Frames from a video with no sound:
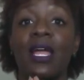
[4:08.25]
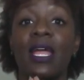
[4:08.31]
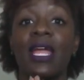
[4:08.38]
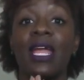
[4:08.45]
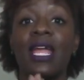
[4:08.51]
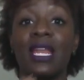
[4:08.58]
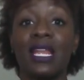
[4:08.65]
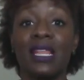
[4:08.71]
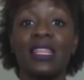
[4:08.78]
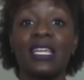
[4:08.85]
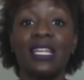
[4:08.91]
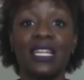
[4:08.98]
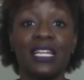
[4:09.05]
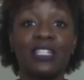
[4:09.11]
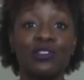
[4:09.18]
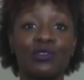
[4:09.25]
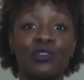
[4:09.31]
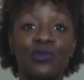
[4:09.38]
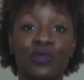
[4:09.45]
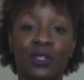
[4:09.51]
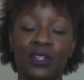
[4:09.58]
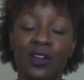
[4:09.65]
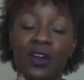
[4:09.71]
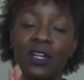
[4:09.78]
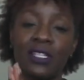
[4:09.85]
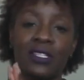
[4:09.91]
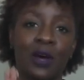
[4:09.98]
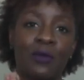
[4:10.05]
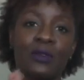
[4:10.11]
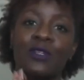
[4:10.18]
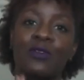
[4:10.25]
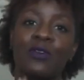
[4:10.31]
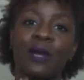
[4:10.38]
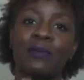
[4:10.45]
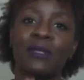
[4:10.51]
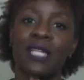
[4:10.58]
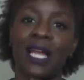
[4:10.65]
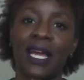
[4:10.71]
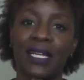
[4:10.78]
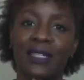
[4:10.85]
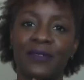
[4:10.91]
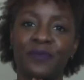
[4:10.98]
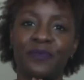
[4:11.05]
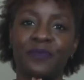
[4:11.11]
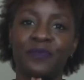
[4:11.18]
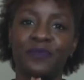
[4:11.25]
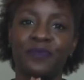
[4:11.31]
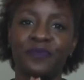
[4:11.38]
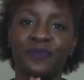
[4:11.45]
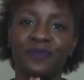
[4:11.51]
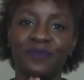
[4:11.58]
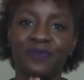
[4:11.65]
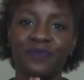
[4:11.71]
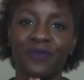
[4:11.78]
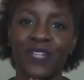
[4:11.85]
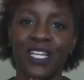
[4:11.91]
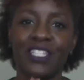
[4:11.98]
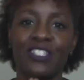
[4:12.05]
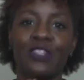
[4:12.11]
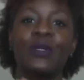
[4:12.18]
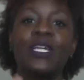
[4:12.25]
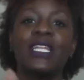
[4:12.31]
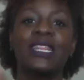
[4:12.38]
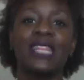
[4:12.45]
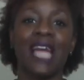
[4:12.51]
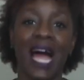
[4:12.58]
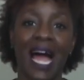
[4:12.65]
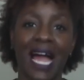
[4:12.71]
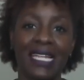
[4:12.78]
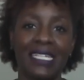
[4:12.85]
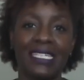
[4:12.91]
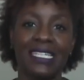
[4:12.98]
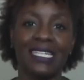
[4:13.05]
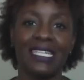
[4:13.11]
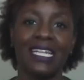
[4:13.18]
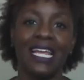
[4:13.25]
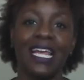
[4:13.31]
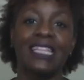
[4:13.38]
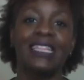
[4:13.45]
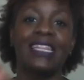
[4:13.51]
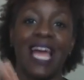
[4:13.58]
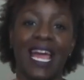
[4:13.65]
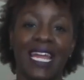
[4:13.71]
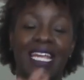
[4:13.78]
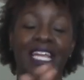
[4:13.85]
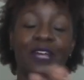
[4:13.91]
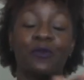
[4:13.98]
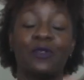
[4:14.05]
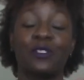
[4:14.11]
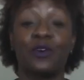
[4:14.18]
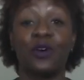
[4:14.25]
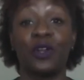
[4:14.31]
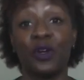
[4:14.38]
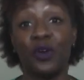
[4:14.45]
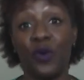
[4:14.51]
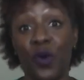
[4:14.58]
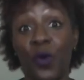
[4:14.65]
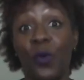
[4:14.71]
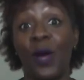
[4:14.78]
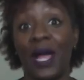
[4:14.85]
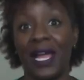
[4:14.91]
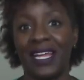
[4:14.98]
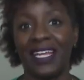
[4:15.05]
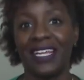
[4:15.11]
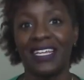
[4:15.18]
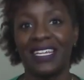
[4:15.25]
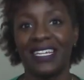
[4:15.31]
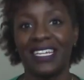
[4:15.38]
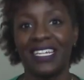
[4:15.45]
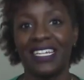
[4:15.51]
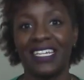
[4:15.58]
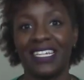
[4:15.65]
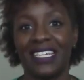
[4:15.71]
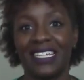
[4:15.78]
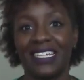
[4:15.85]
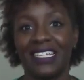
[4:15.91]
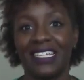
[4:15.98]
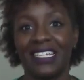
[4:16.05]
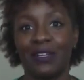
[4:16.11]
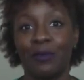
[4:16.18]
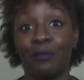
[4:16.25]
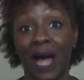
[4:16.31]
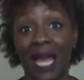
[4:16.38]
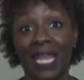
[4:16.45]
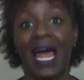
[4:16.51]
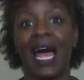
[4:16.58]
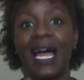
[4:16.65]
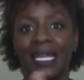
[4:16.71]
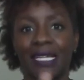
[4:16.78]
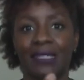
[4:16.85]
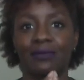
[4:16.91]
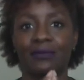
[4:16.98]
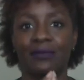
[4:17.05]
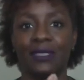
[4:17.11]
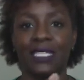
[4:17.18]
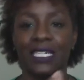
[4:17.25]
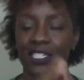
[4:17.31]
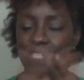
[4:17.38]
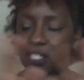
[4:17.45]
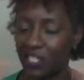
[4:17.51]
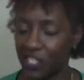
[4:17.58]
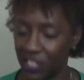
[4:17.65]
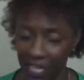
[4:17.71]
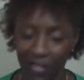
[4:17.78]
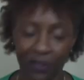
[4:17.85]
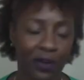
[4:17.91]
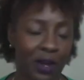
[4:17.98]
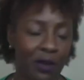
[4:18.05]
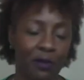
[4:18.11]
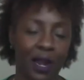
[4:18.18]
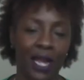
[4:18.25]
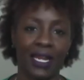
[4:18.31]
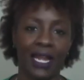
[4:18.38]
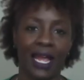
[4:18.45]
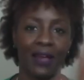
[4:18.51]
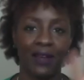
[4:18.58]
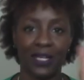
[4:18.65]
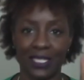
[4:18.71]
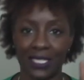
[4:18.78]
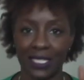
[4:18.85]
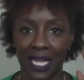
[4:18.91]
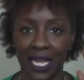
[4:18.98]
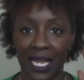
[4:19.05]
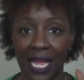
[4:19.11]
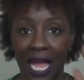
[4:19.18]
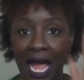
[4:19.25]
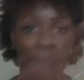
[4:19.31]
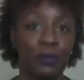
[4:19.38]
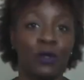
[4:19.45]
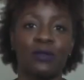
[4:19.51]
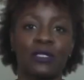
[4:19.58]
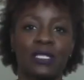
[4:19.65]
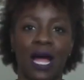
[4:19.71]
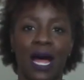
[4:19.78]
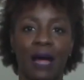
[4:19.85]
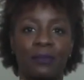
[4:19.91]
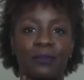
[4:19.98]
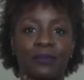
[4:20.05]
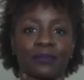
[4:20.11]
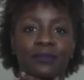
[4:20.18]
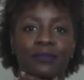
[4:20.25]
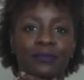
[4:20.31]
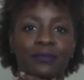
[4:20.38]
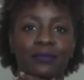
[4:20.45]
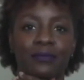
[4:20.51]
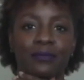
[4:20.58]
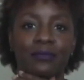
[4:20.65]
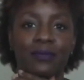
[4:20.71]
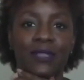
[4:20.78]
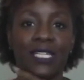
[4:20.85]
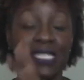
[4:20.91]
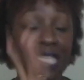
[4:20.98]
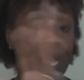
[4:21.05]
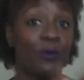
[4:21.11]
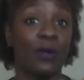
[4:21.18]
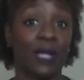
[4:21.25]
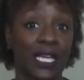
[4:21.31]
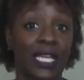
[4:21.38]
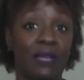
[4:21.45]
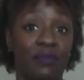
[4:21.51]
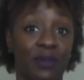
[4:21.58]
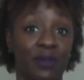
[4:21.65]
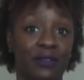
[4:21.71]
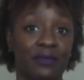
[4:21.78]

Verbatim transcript: anything that you do in the dark is always going to come to light. So he thought that it was going to go away by lying. Let's just shut her up right now and say, I'm going to stop because I want to keep her.